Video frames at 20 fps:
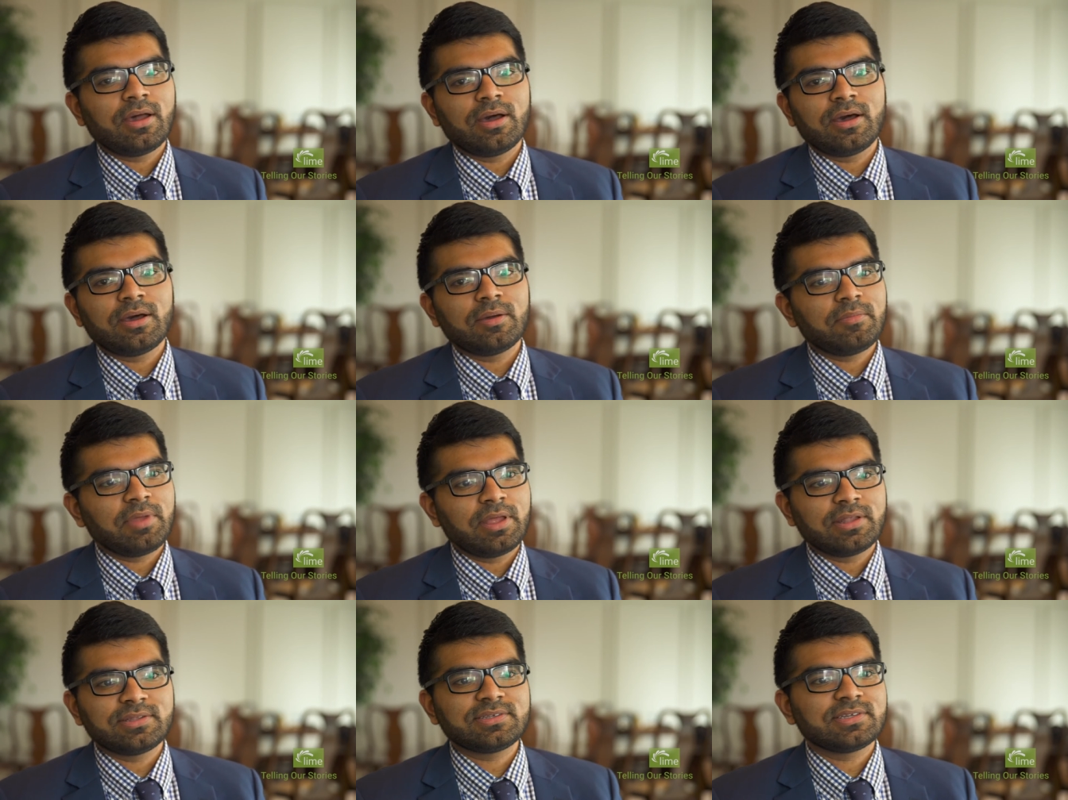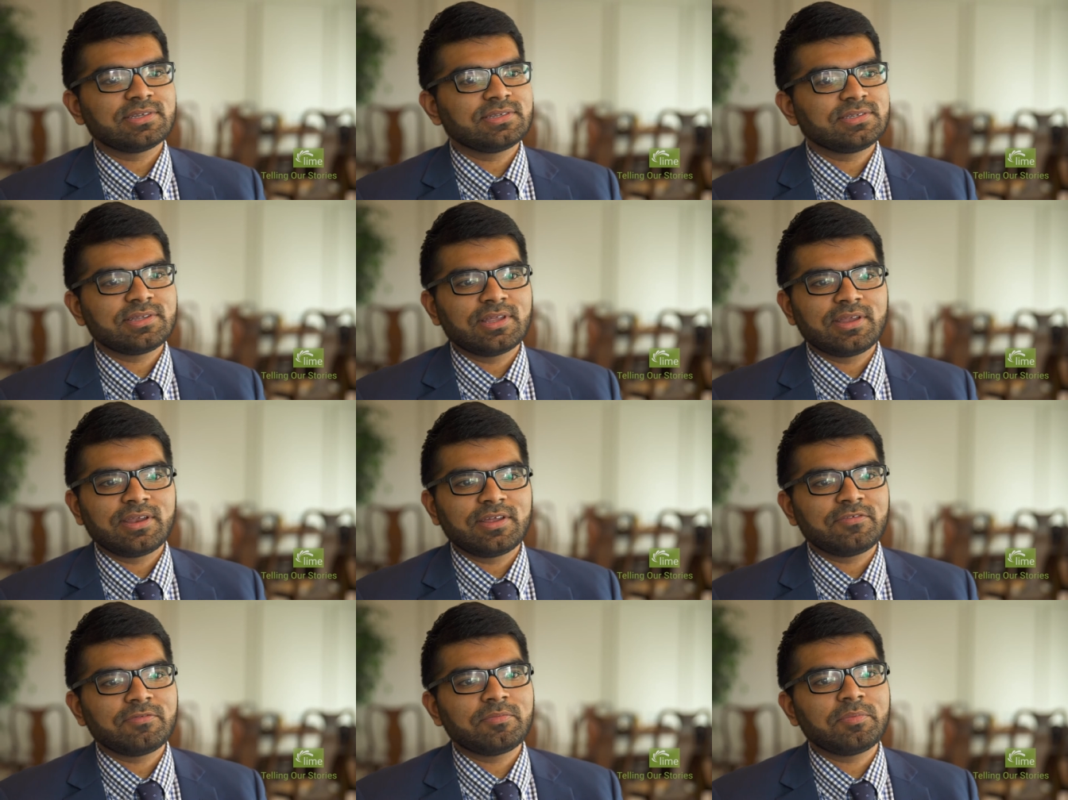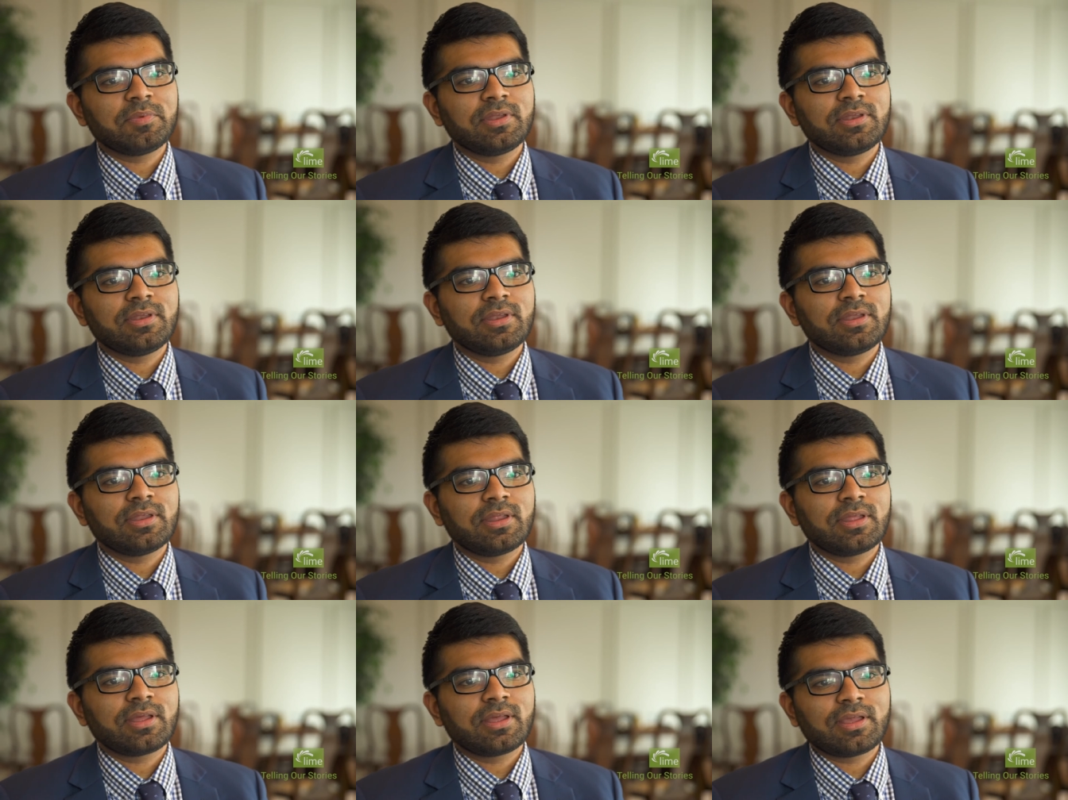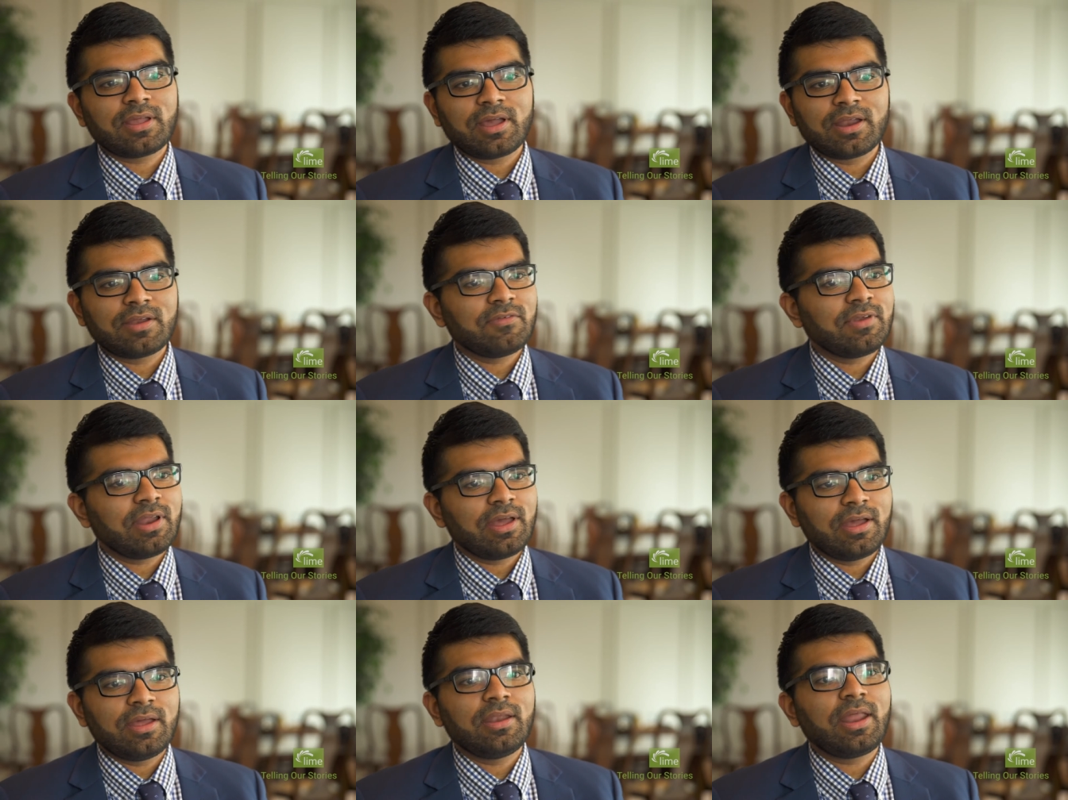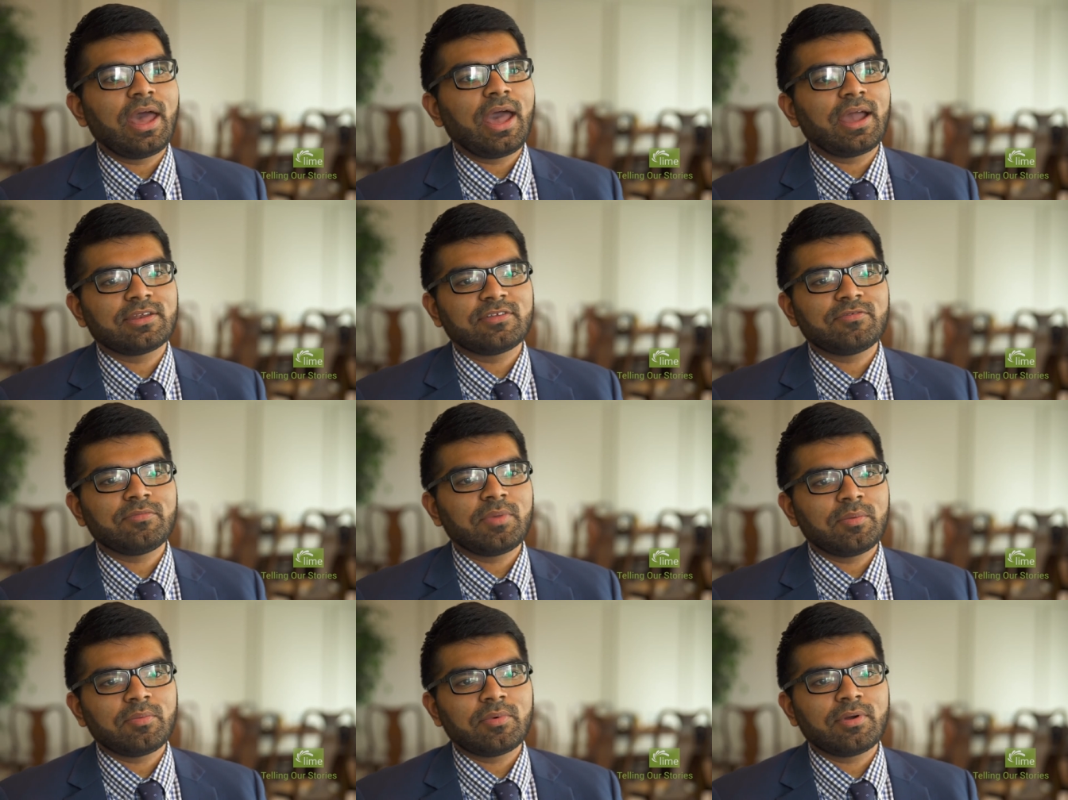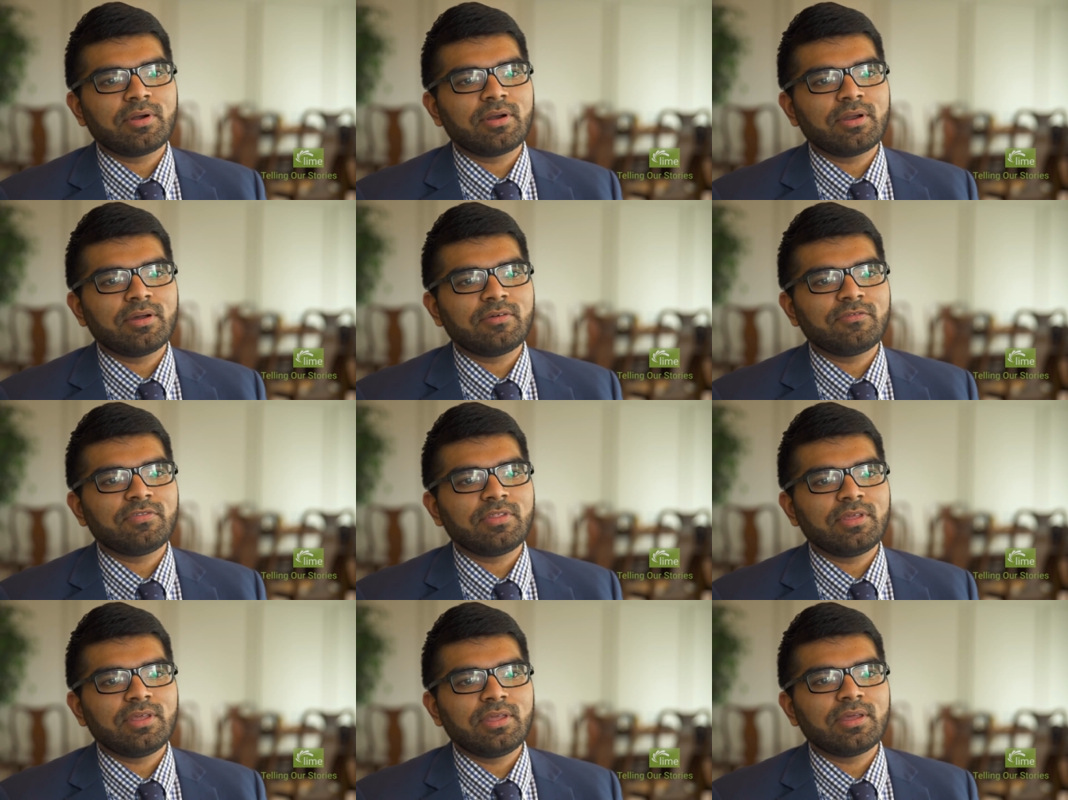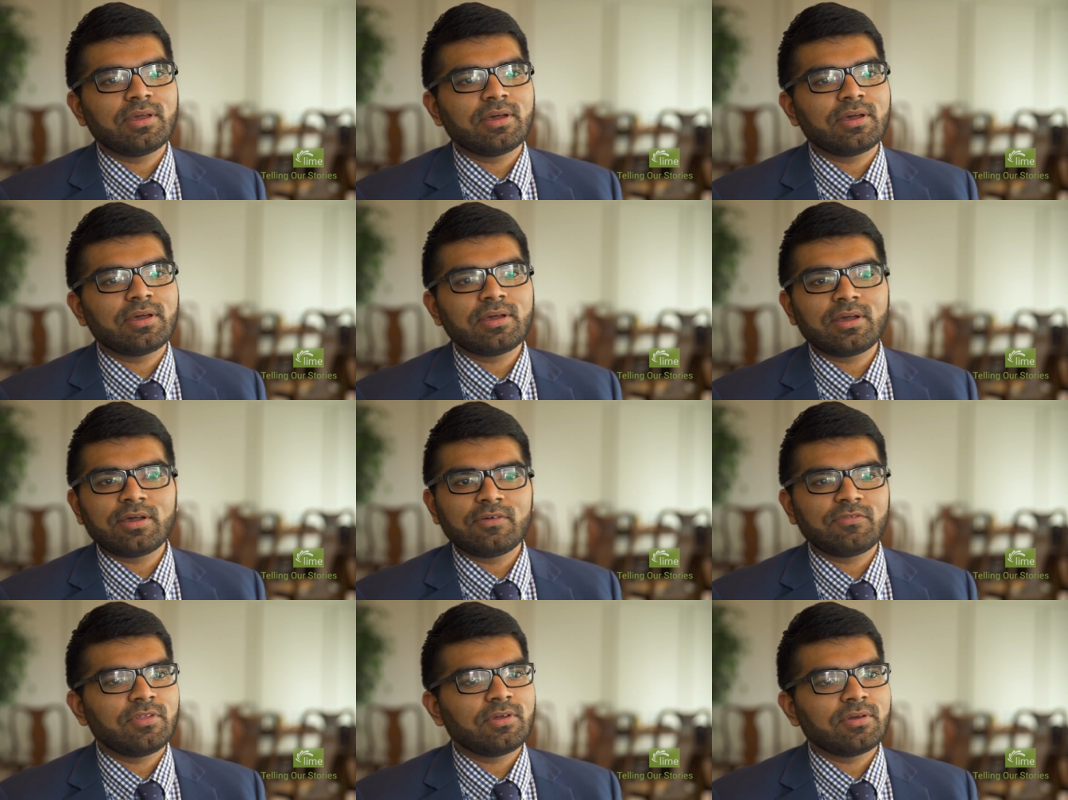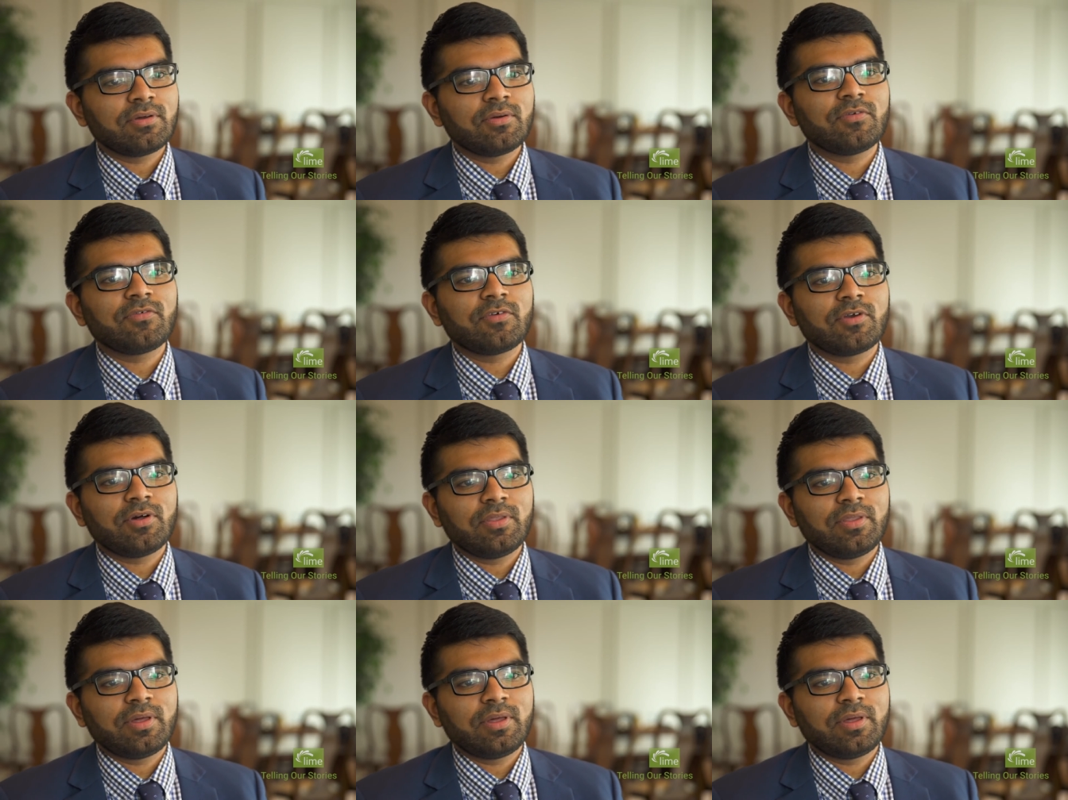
And since then, I've been kind of an active member of the overall